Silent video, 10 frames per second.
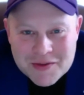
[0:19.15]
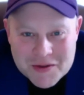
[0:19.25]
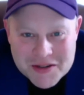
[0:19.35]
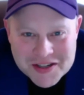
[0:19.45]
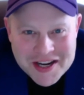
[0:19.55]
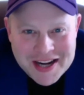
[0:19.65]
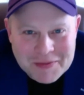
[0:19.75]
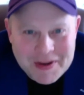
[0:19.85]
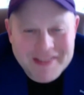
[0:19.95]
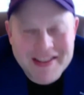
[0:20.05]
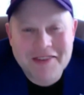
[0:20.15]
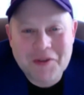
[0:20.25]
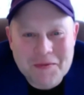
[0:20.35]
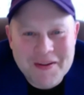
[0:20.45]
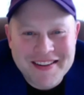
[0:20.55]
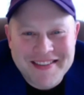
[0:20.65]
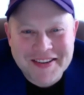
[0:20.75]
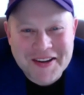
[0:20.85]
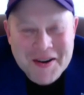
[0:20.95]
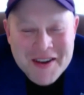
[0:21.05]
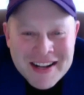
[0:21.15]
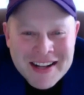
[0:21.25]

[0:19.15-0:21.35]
We were just chatting about that a few minutes ago.